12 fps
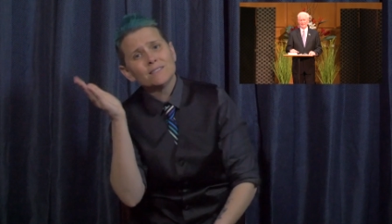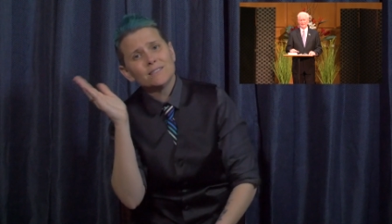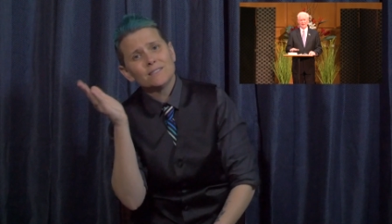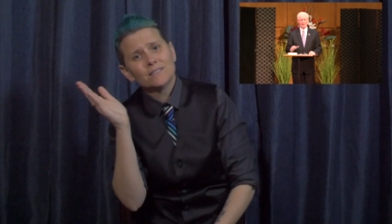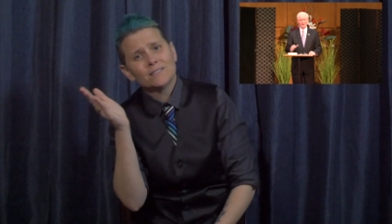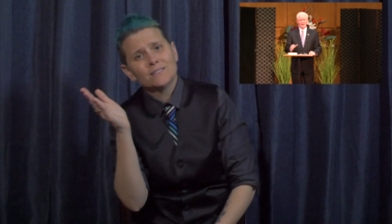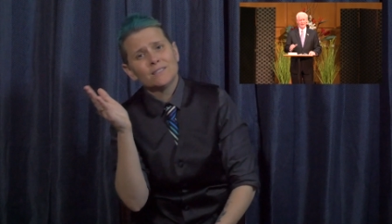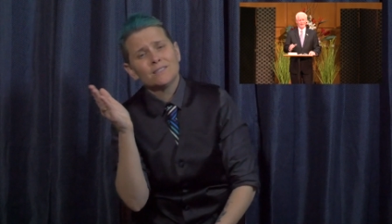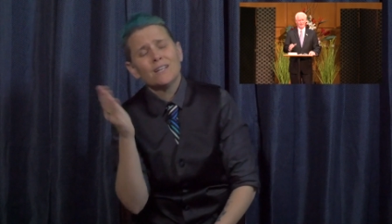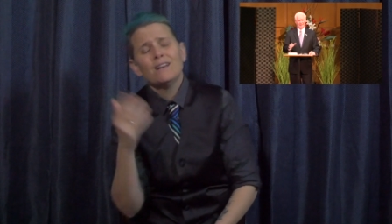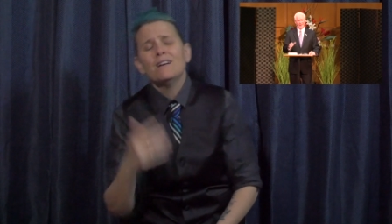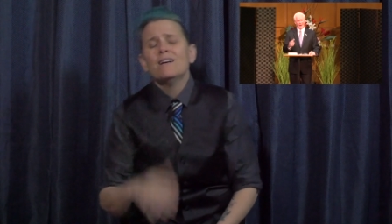That
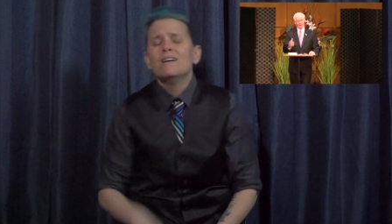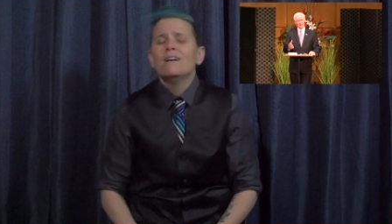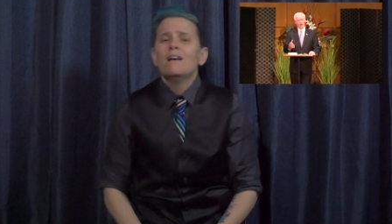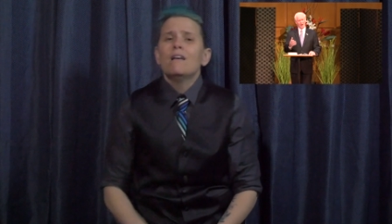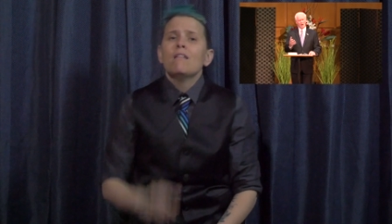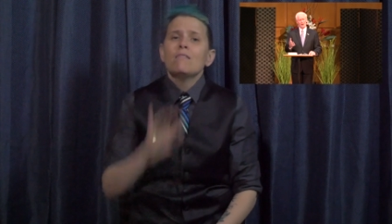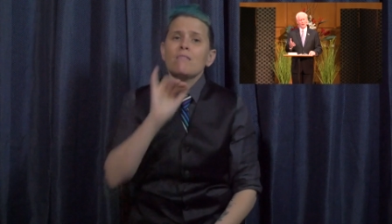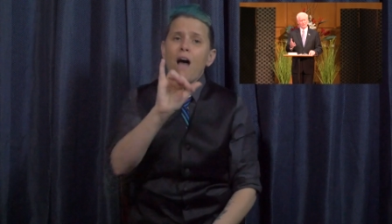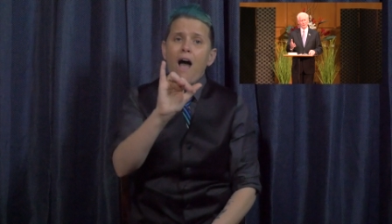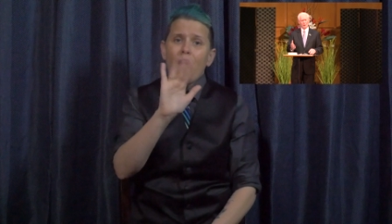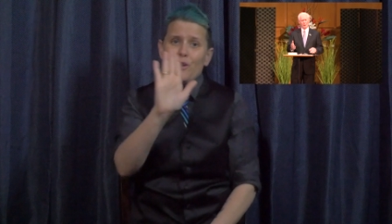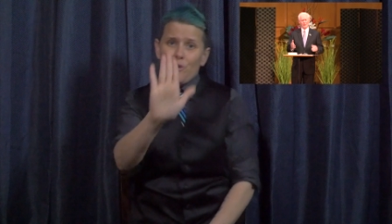that heart of
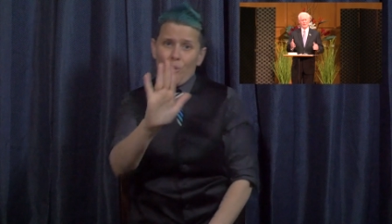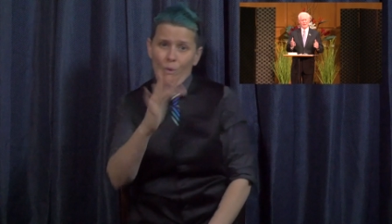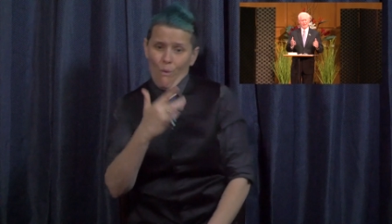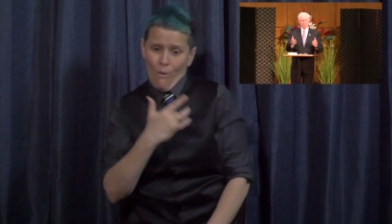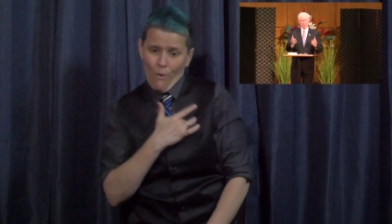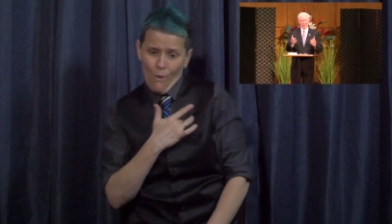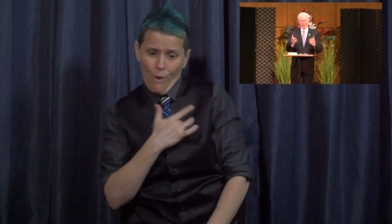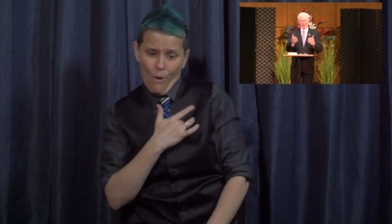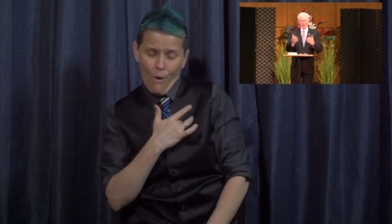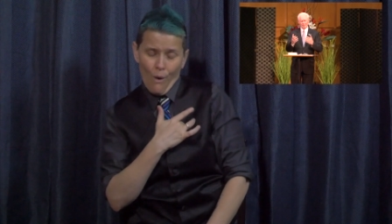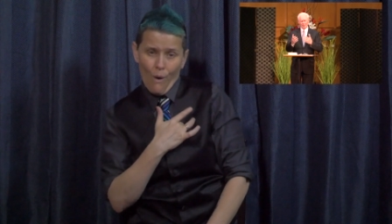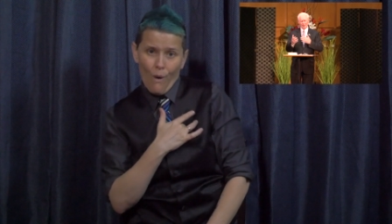yours, as we
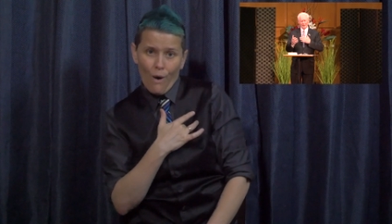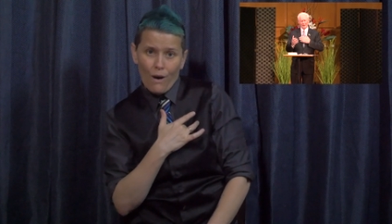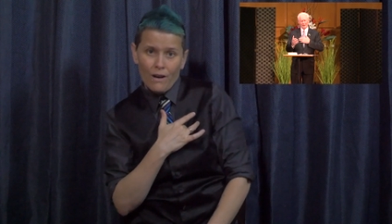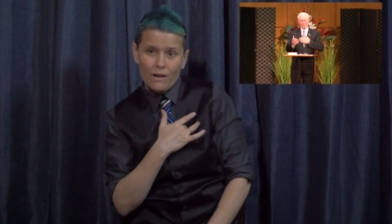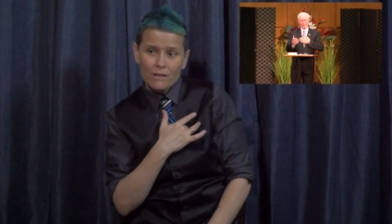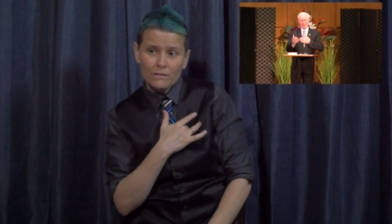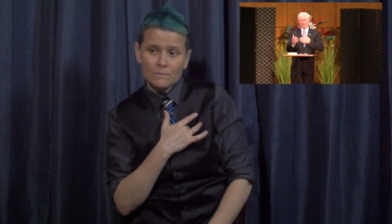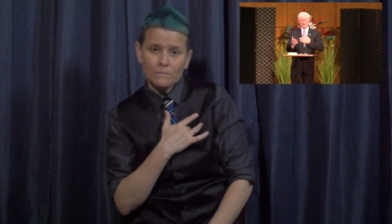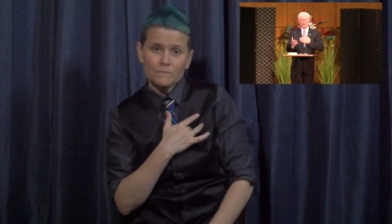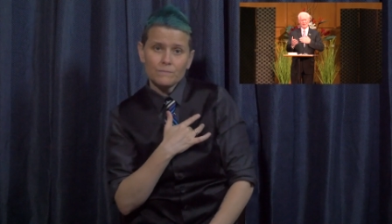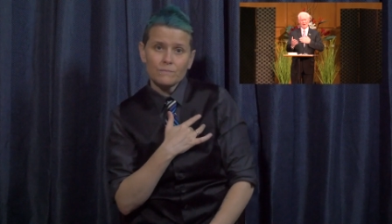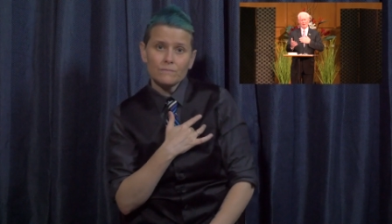bring our
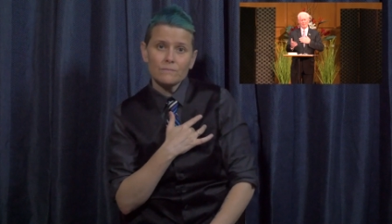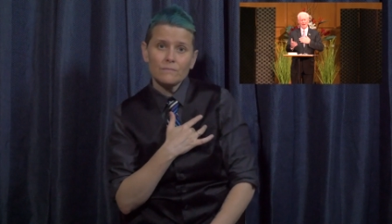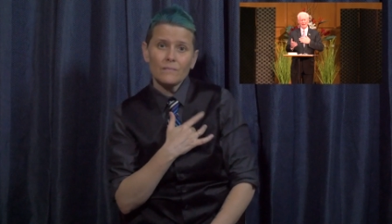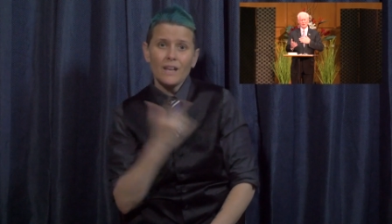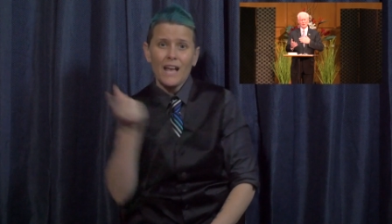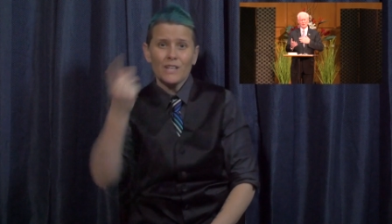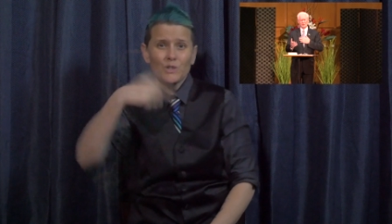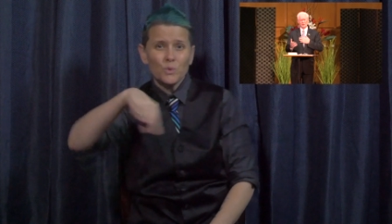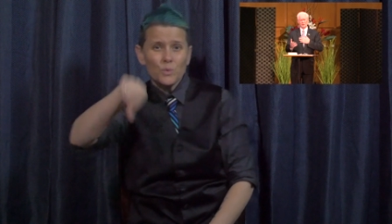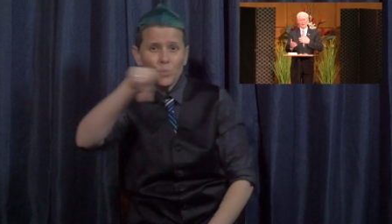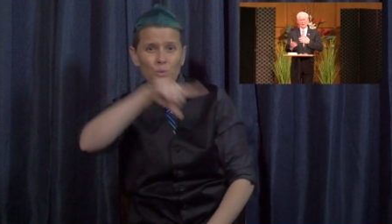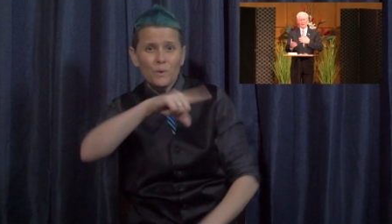focus now back to